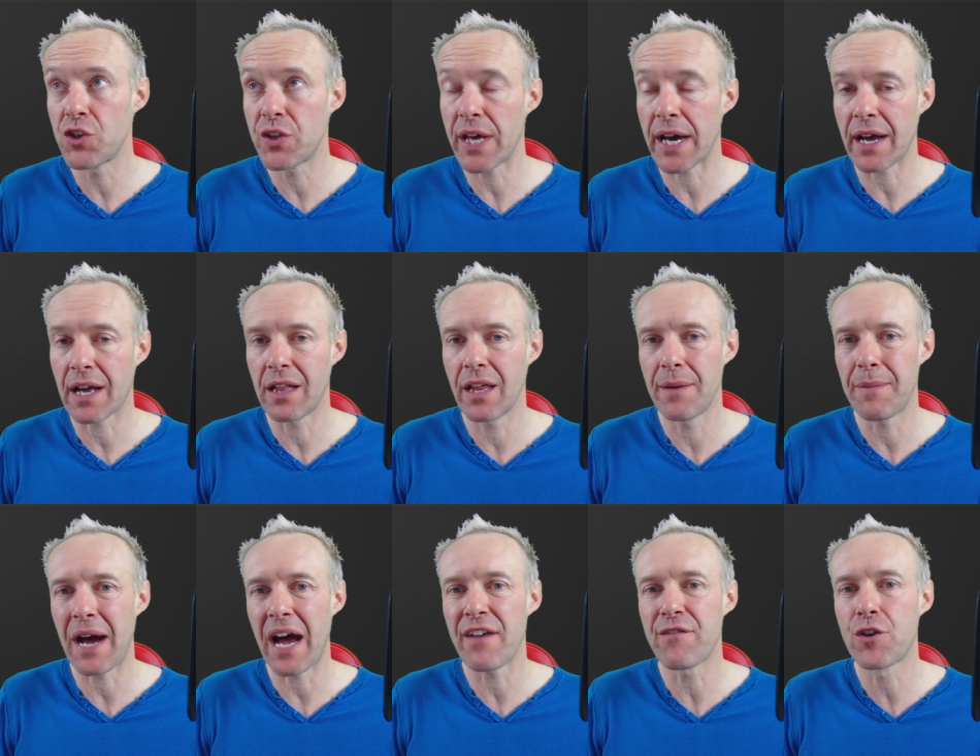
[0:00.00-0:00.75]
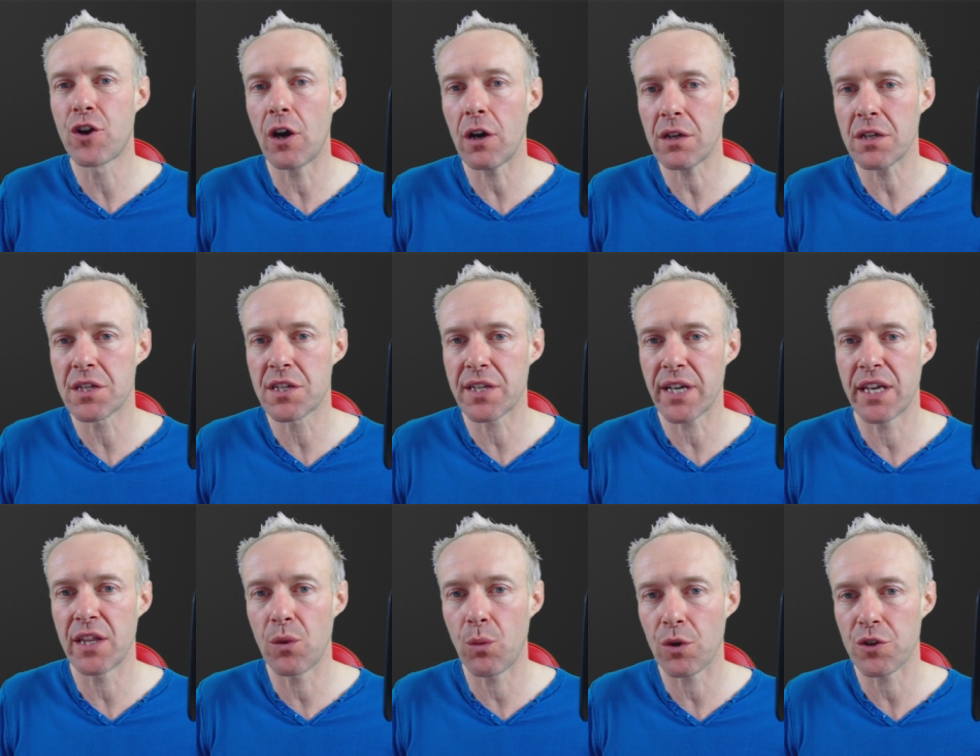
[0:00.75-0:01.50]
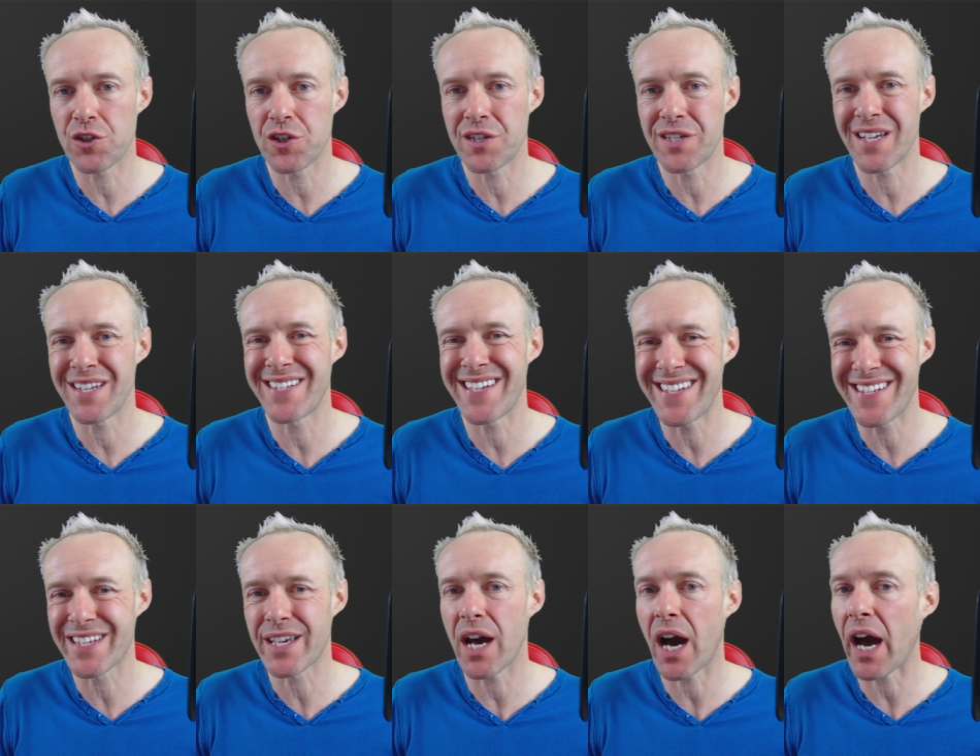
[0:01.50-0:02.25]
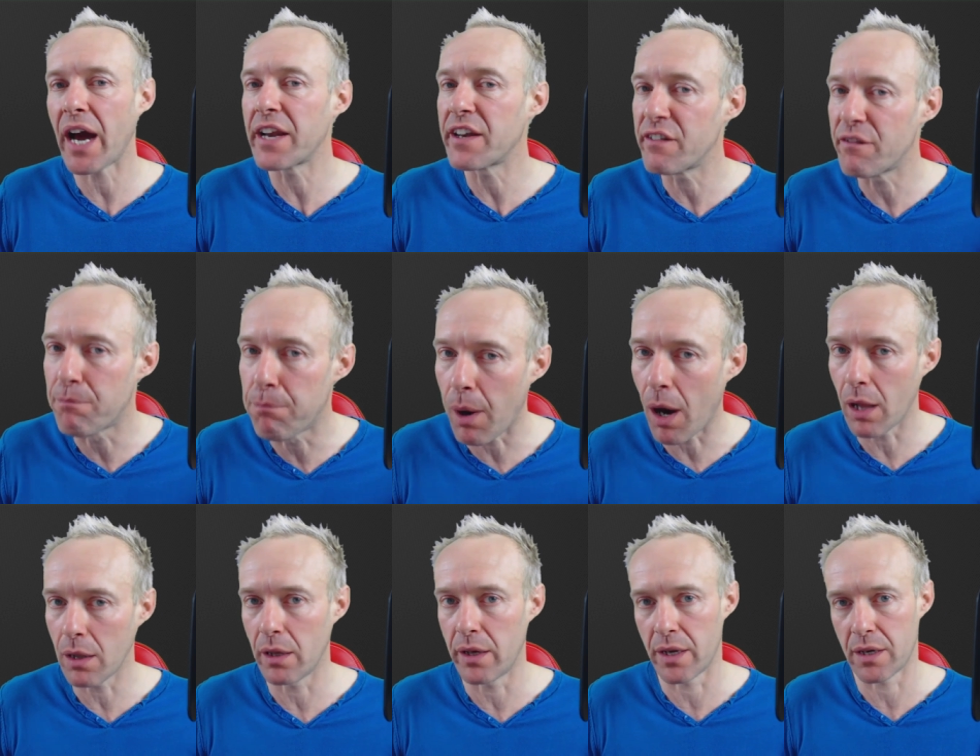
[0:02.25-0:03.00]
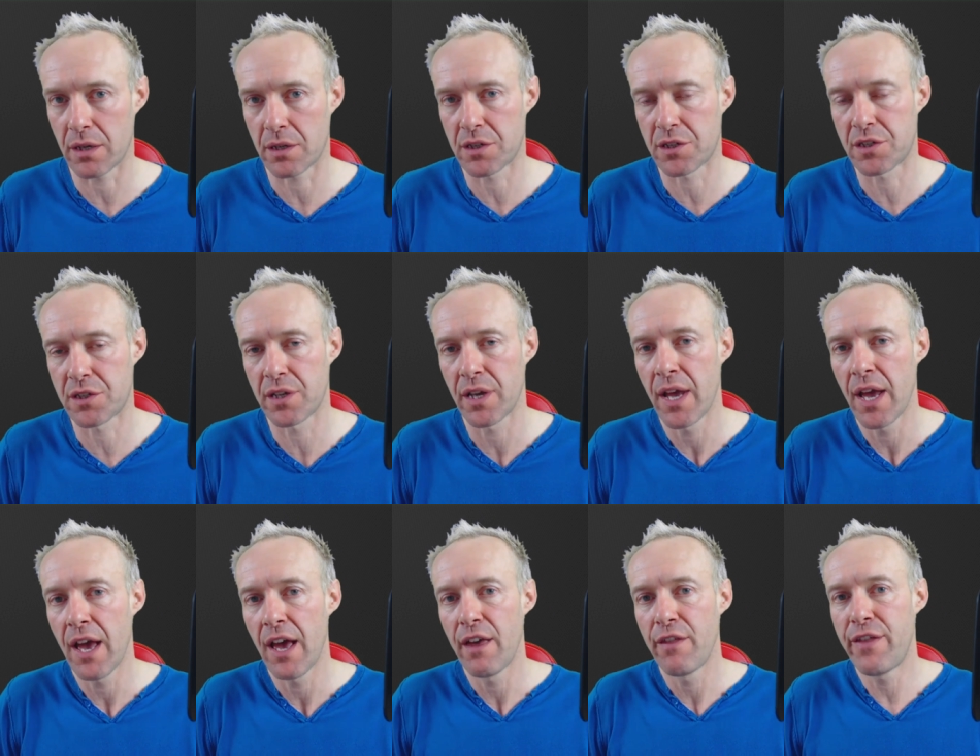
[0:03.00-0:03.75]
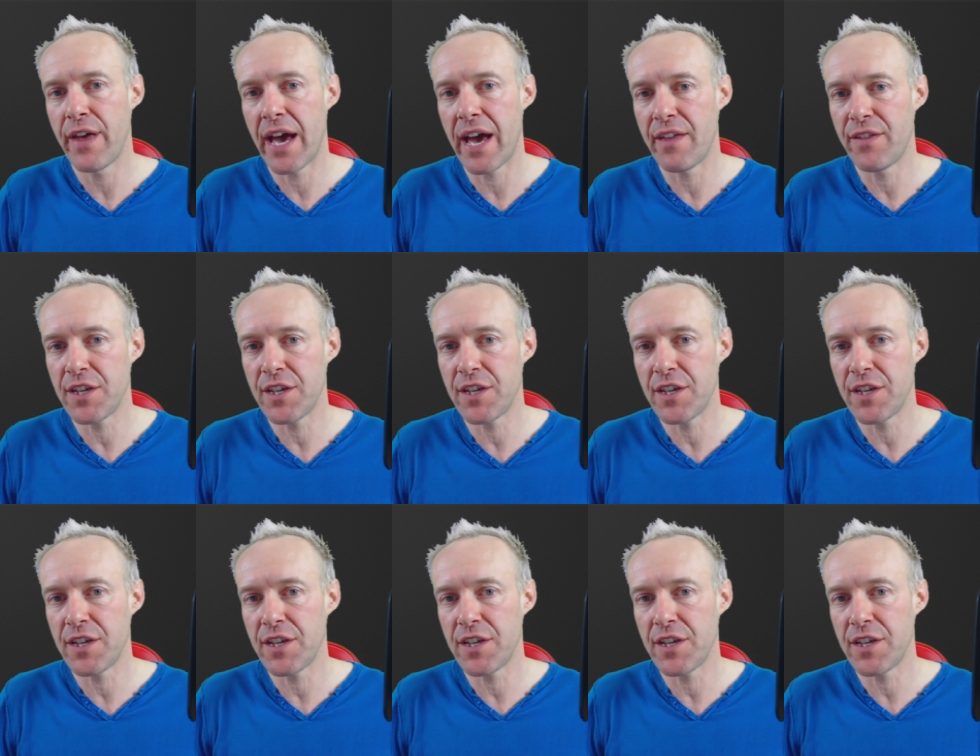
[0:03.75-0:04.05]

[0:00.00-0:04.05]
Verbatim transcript: you that clip i've got to say that what she says is kind of bollocks there.